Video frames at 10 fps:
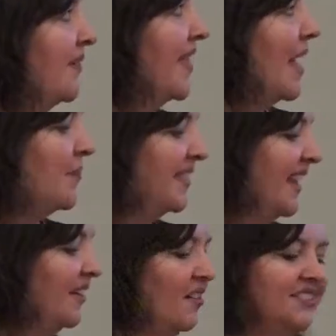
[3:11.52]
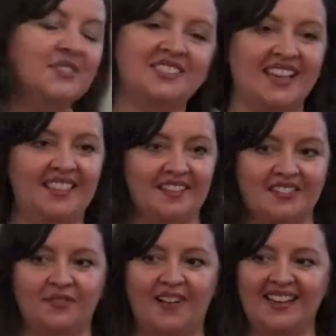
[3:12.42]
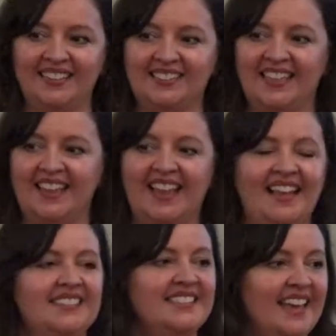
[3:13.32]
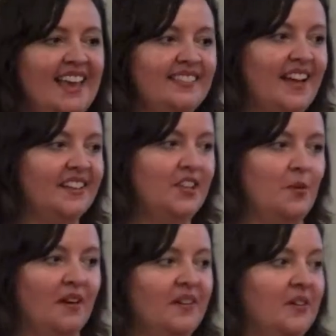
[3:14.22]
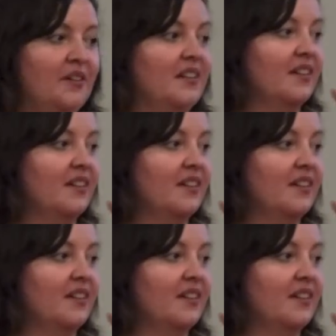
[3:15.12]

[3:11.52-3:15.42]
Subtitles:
of that, but they could also take their device and scan that QR code,